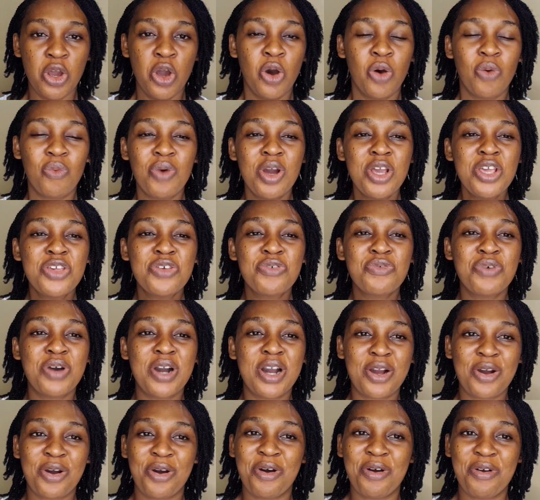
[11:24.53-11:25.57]
When you are
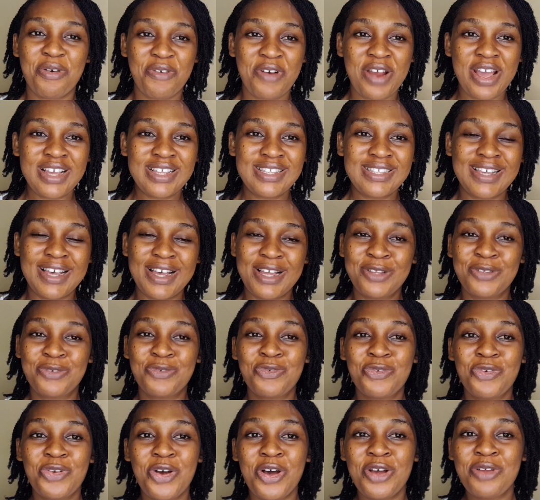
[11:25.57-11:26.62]
corrected, do
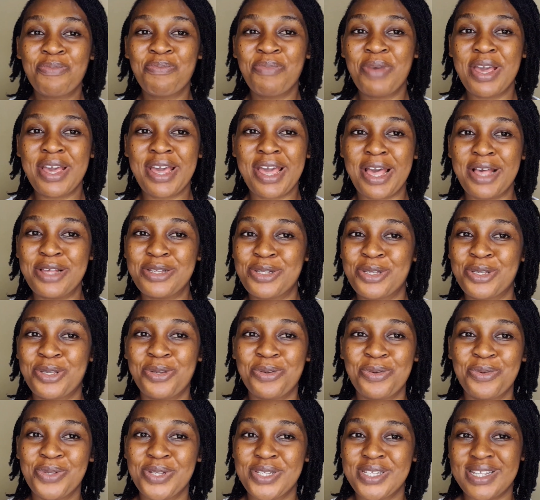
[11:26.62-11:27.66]
not make
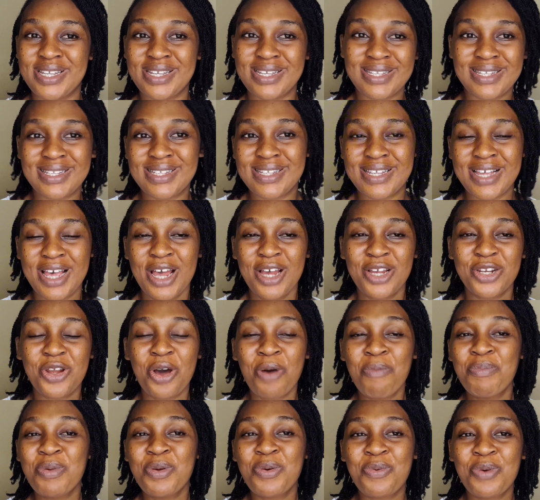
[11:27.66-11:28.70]
excuses.
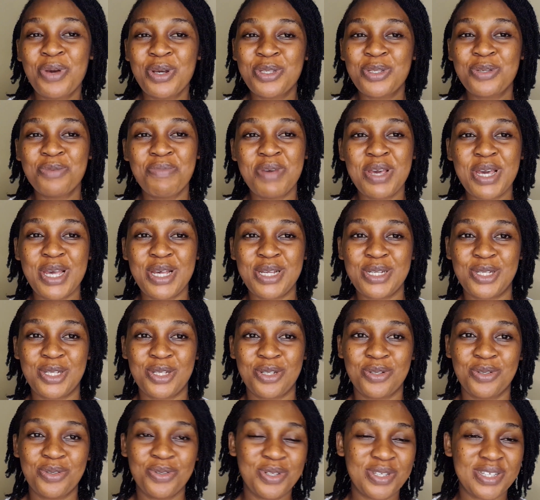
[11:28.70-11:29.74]
Don't be quick to make
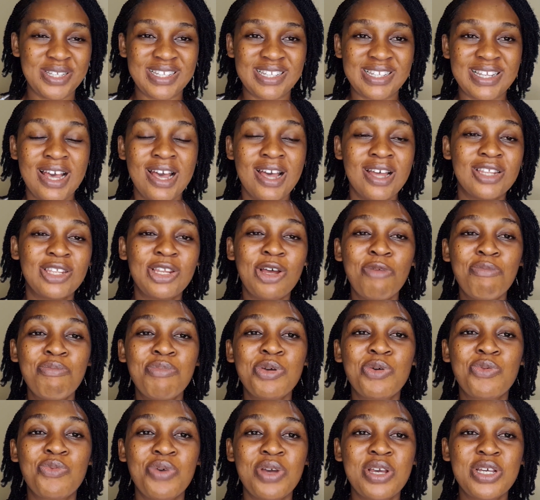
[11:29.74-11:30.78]
excuses. Don't be
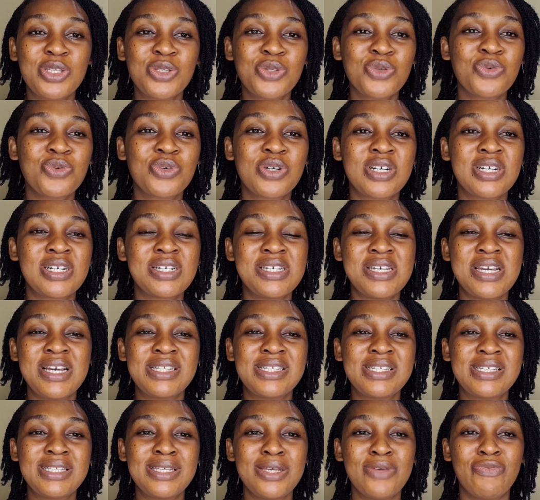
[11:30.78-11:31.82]
quick to
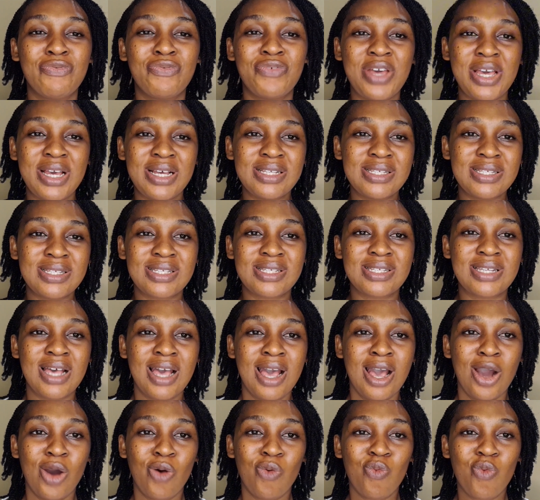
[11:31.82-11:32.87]
create defense,
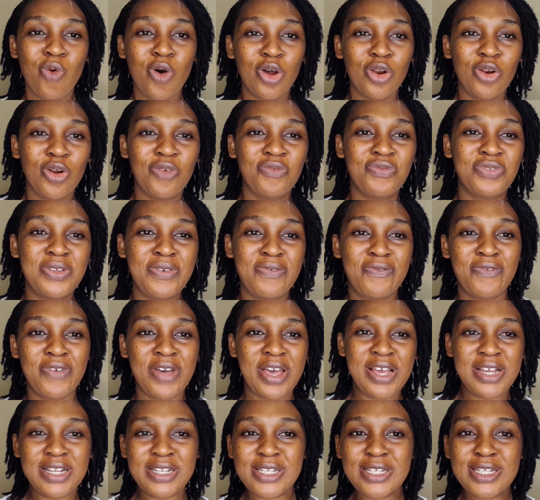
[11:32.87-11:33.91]
wall of
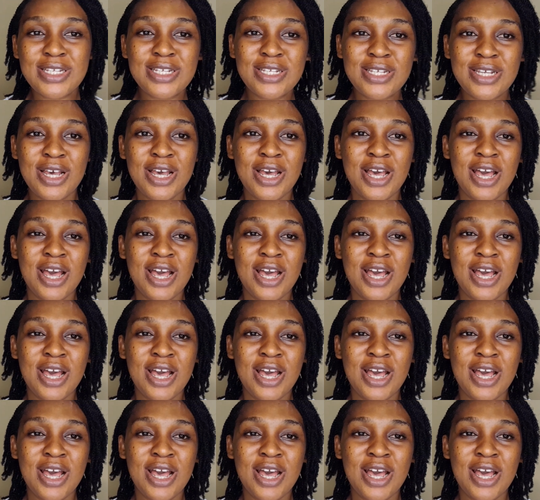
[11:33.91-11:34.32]
defense